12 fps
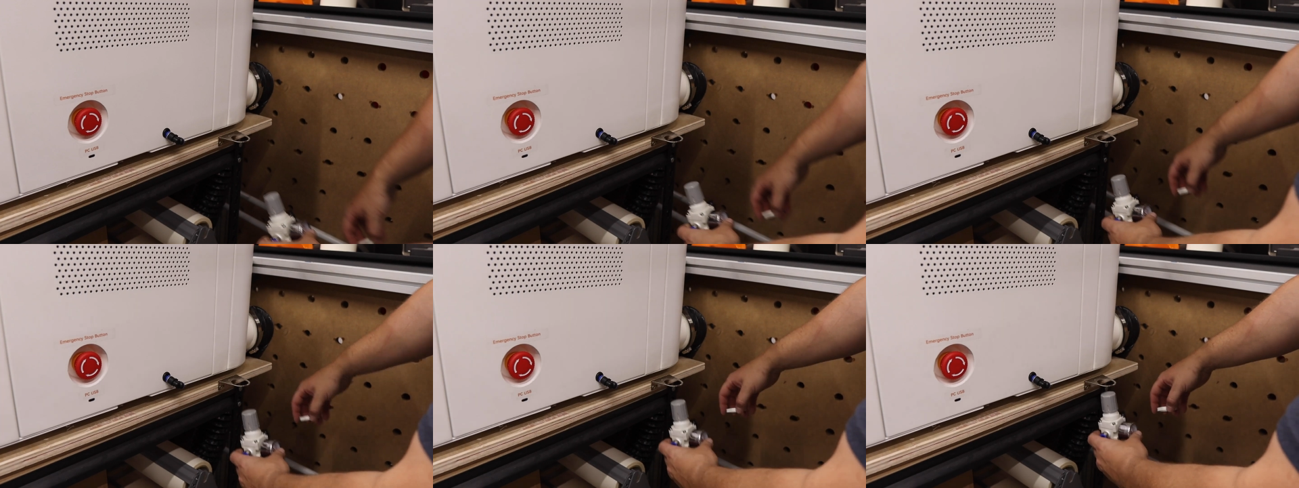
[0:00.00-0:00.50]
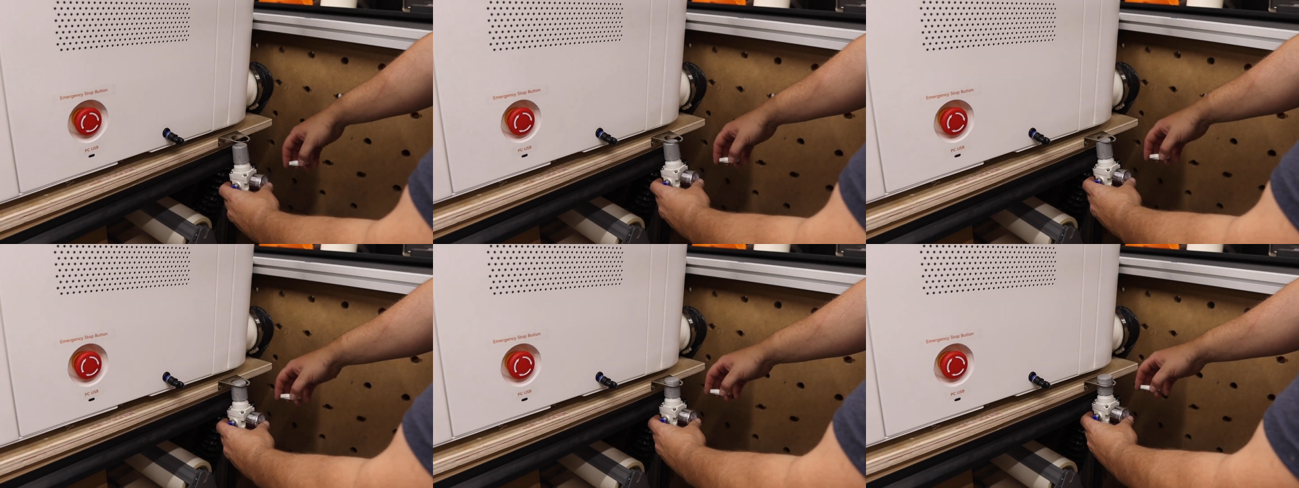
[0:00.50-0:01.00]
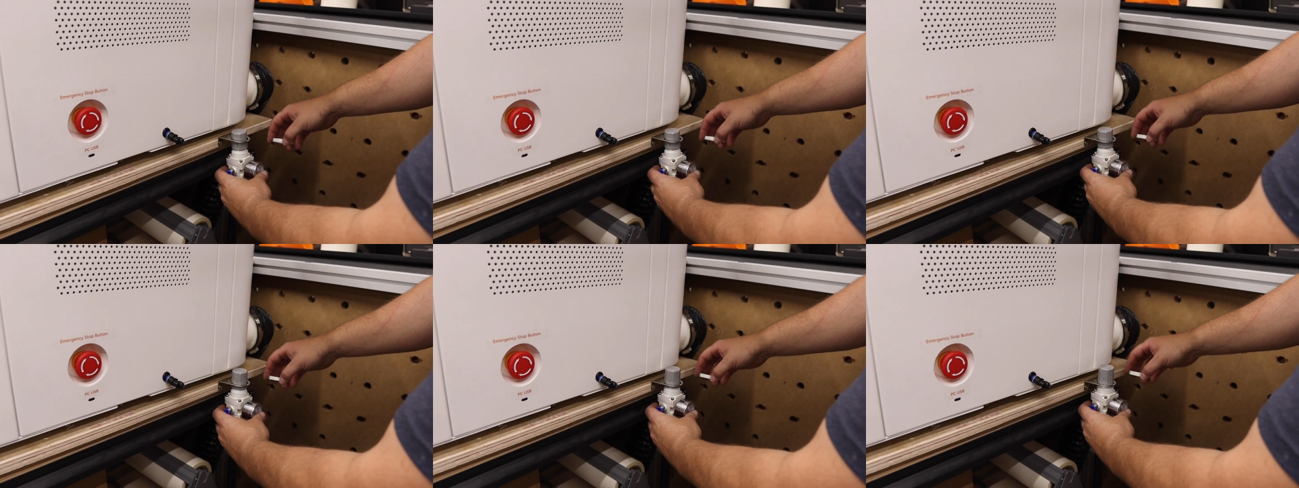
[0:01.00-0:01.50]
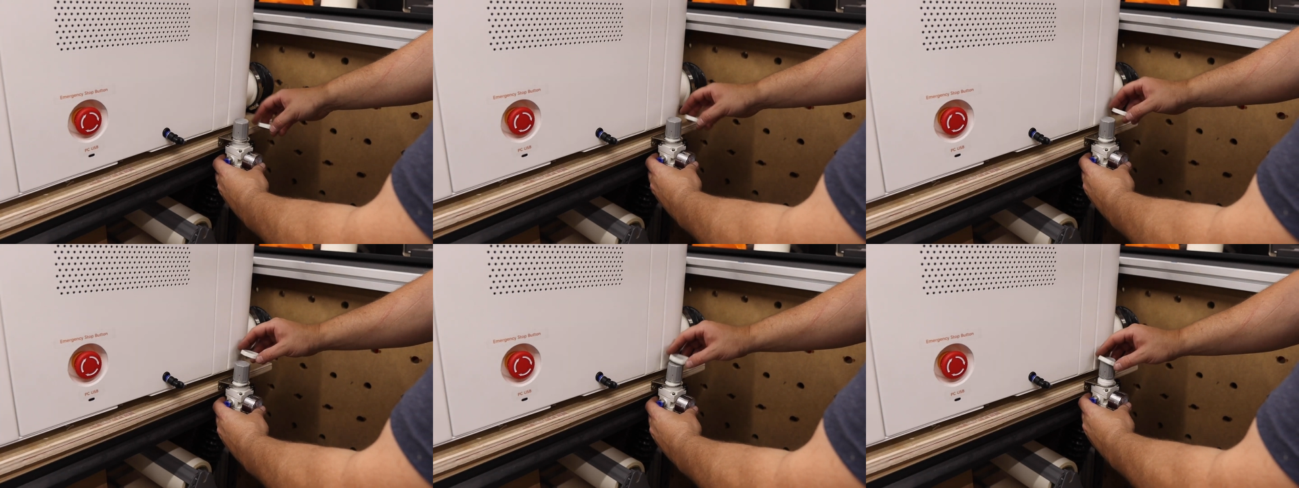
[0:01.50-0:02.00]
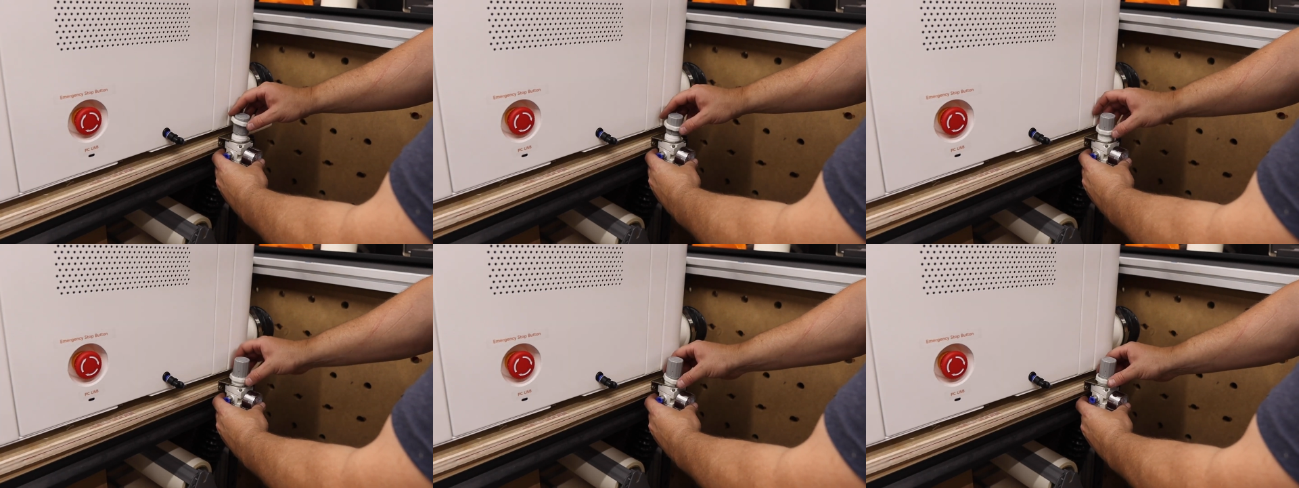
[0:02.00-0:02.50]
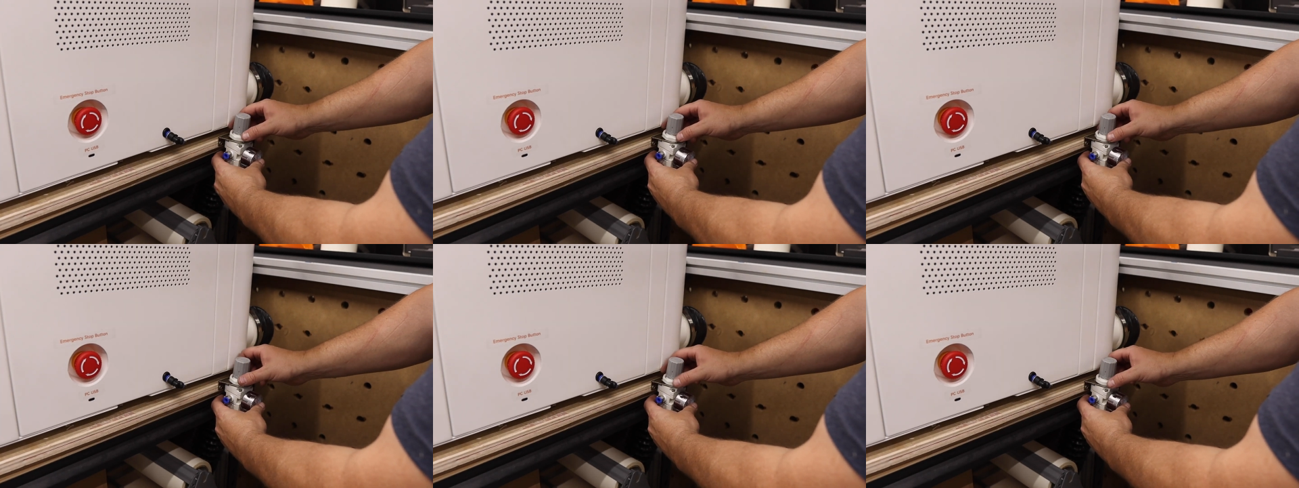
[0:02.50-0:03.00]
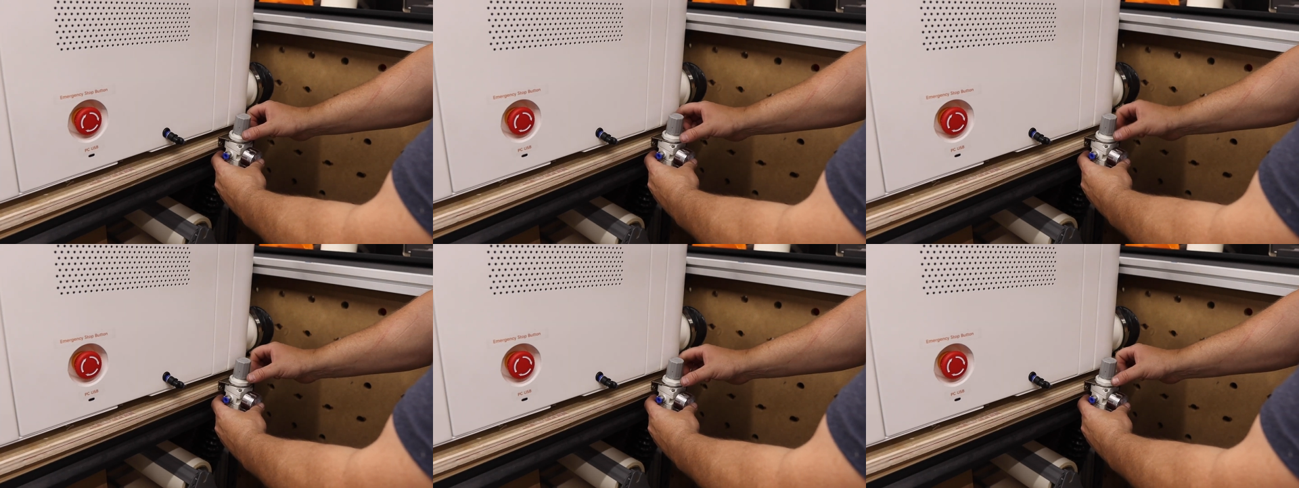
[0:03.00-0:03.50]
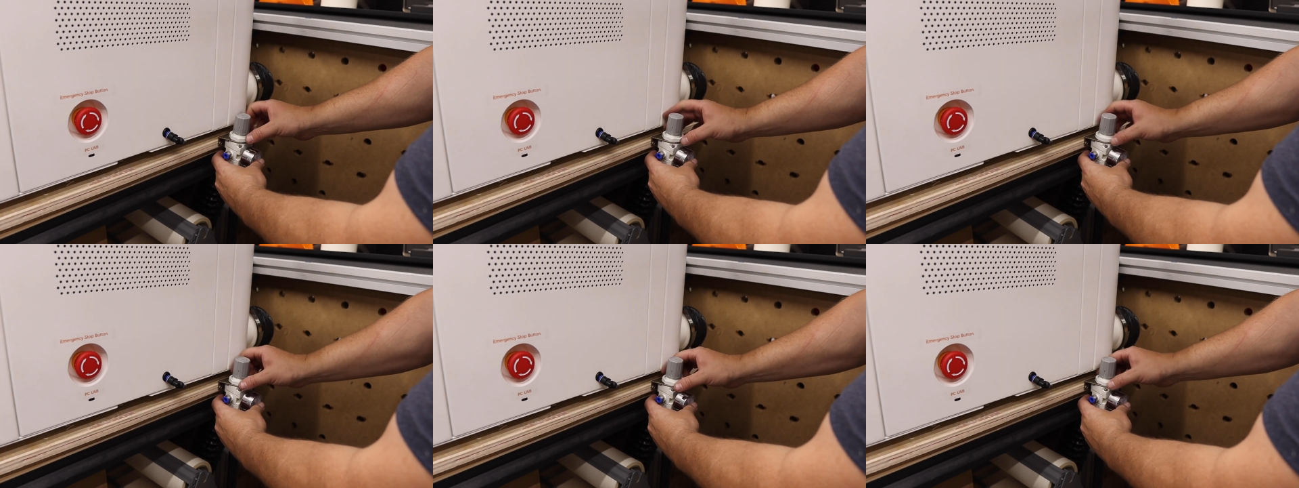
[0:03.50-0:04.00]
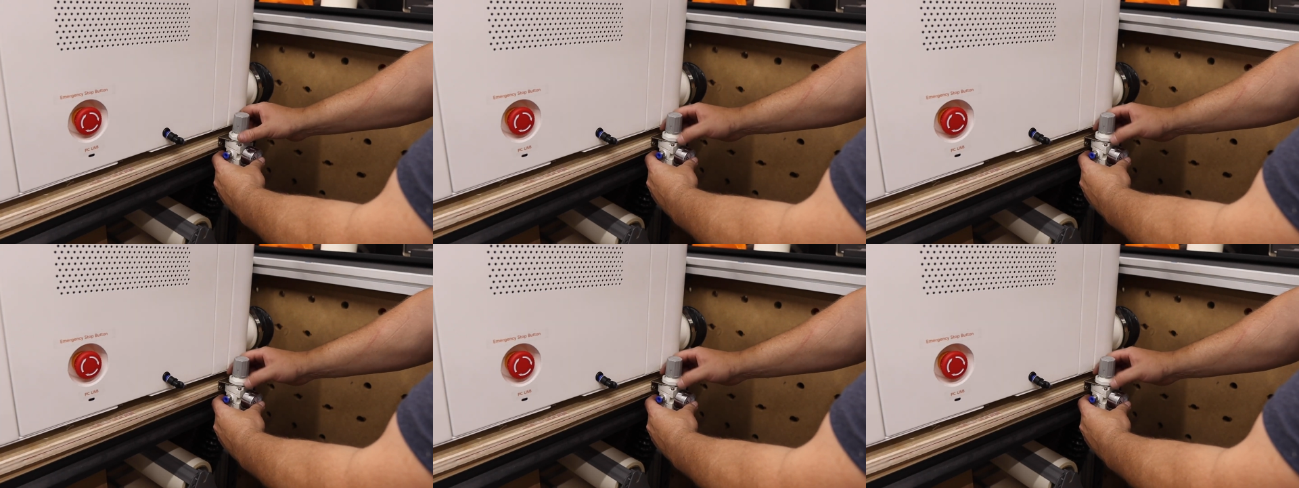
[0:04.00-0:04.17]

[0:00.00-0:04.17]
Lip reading: [unreadable: no face in view]